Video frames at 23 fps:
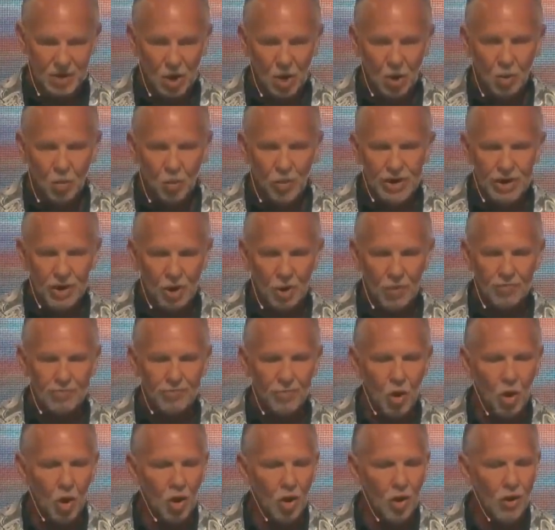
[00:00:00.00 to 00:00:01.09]
We are
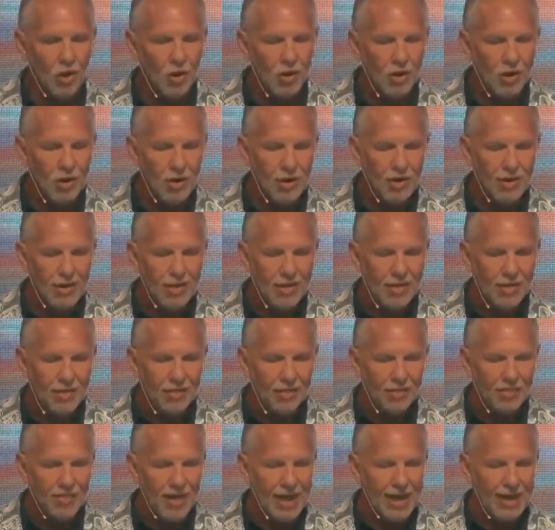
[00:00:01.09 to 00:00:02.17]
more
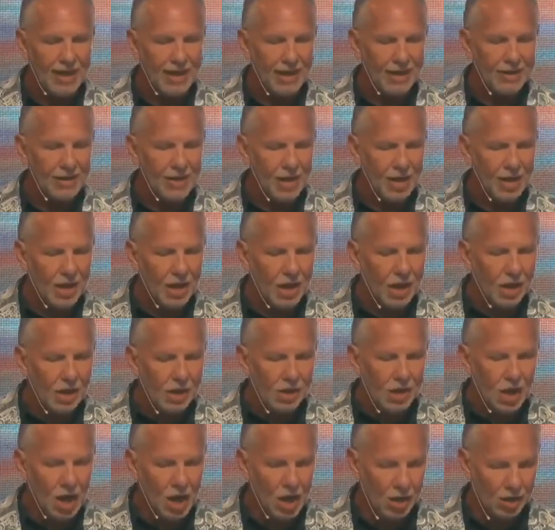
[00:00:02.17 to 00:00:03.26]
than
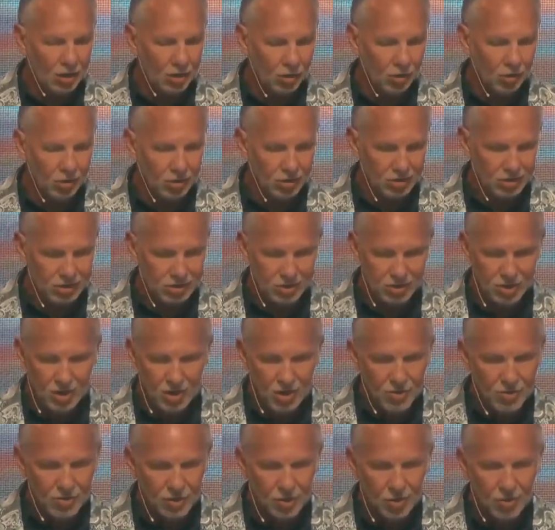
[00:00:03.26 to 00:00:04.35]
conquerors
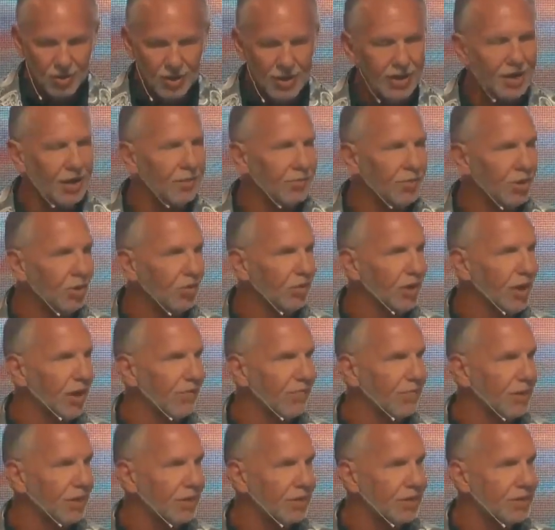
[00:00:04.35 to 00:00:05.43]
through him who loved
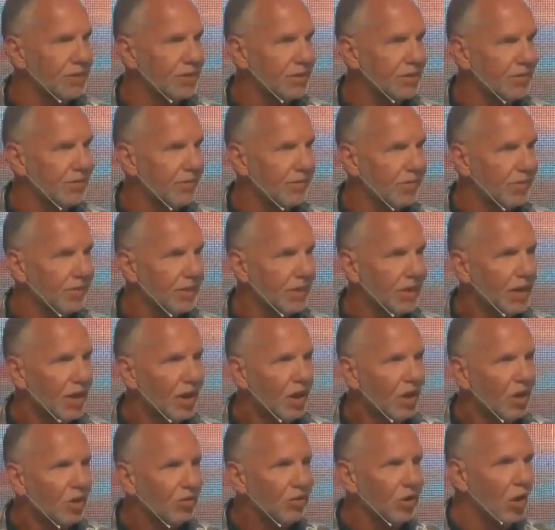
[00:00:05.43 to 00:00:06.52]
us.
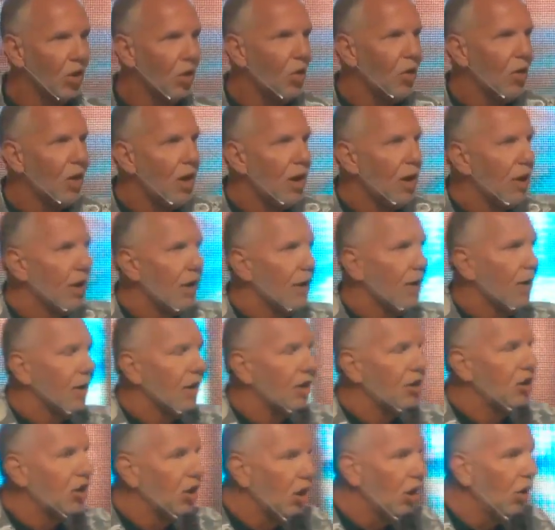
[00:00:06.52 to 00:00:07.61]
So
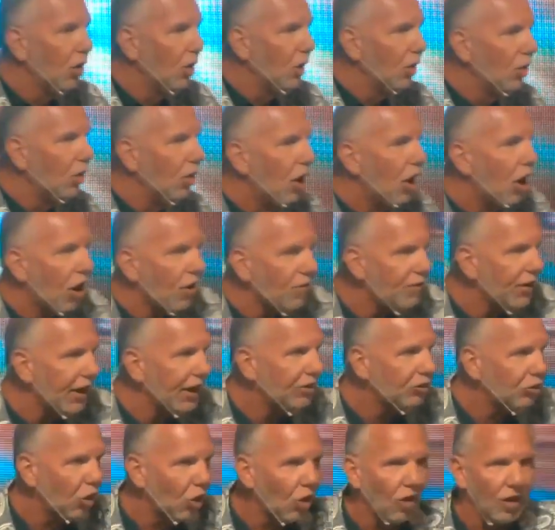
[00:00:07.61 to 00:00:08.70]
you are
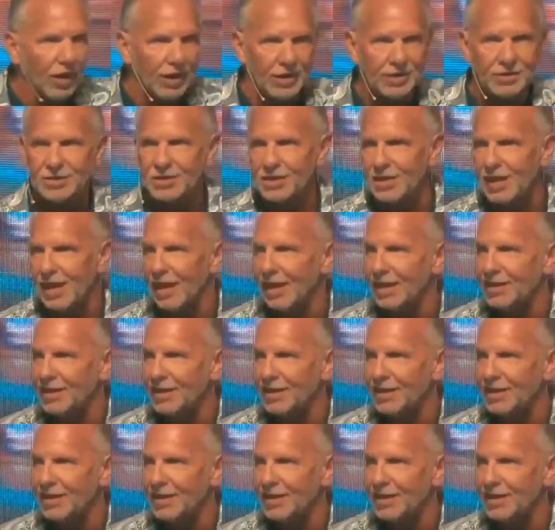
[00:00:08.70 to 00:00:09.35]
victorious today.